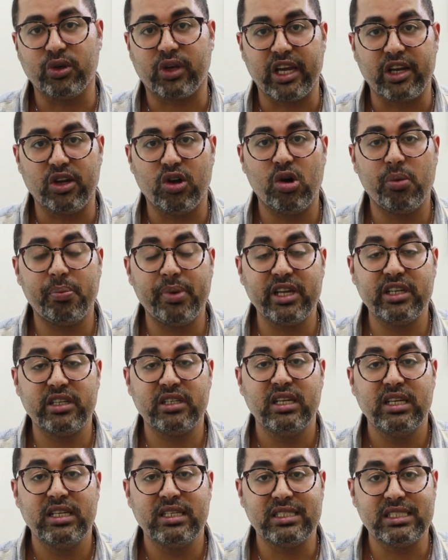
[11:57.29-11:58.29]
You can
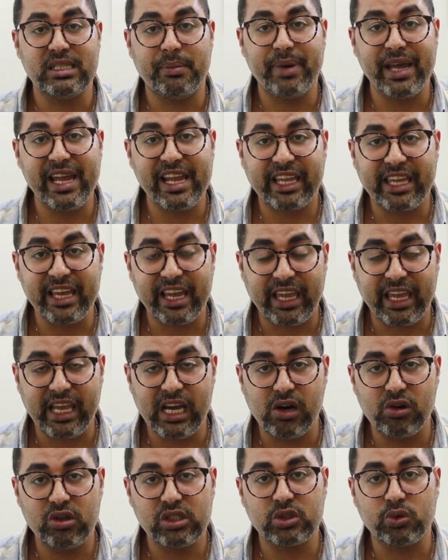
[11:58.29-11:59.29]
open the bank
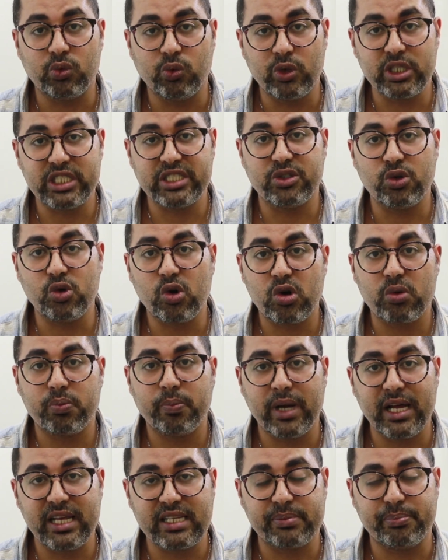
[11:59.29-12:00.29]
account with
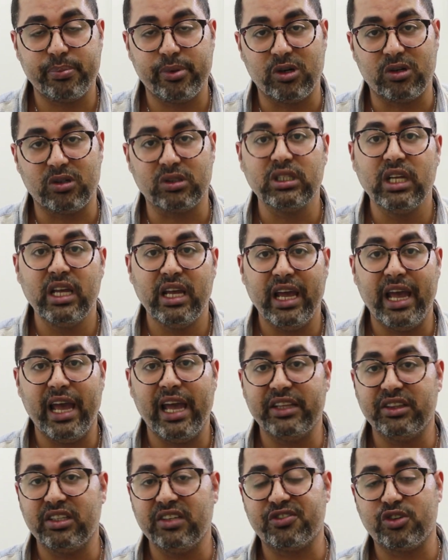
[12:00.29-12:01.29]
your passport.
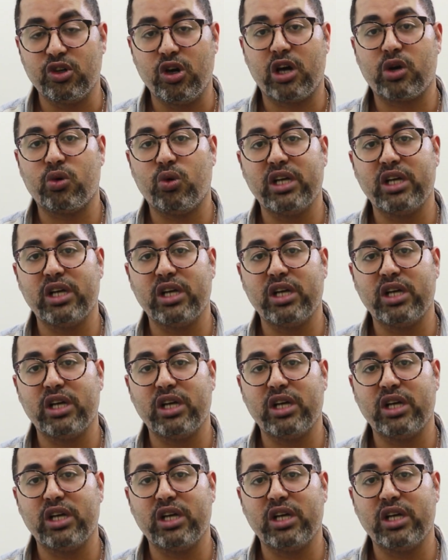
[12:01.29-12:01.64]
And if you are